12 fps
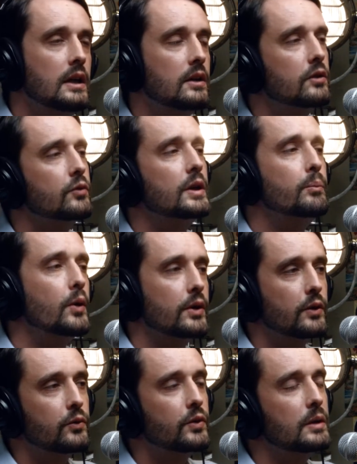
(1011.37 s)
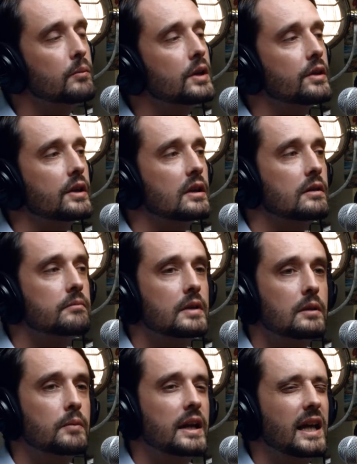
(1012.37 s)
3.3 million
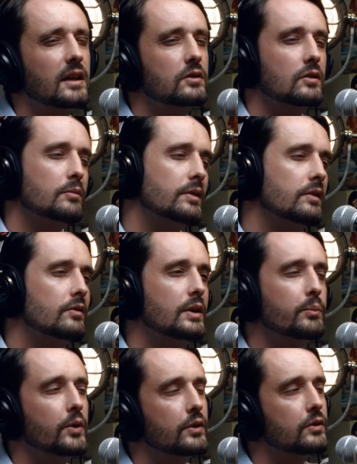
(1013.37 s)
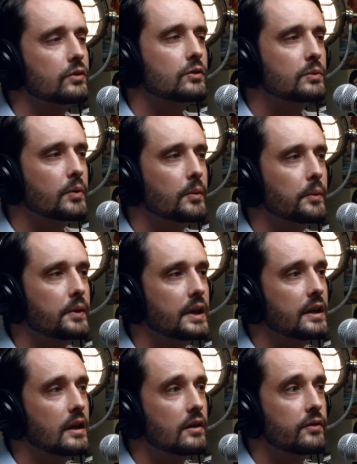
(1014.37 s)
in my next job, but 3.2 is probably
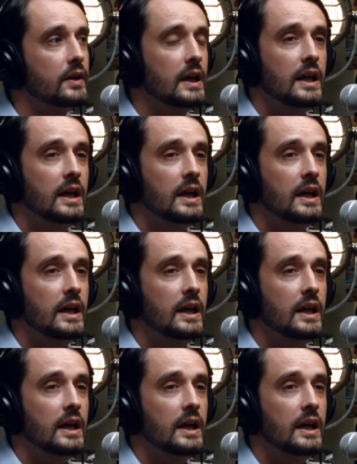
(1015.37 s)
enough.